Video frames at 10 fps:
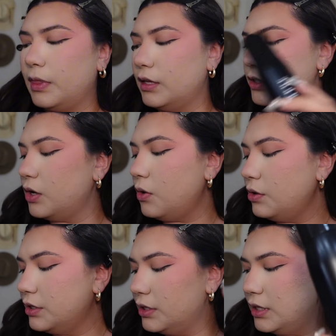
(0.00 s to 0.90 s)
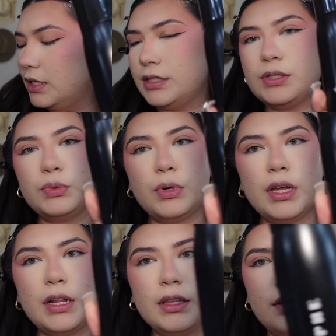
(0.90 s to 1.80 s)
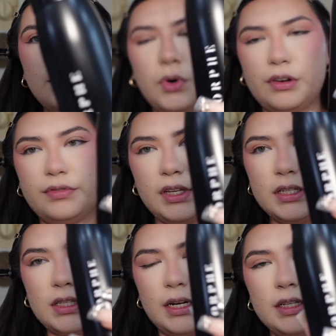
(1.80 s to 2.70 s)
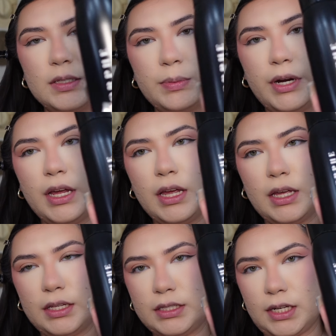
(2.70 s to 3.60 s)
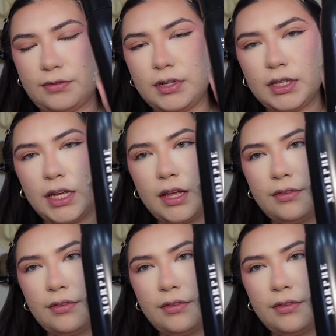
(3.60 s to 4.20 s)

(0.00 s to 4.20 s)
So this one, the Morphe setting spray, is definitely a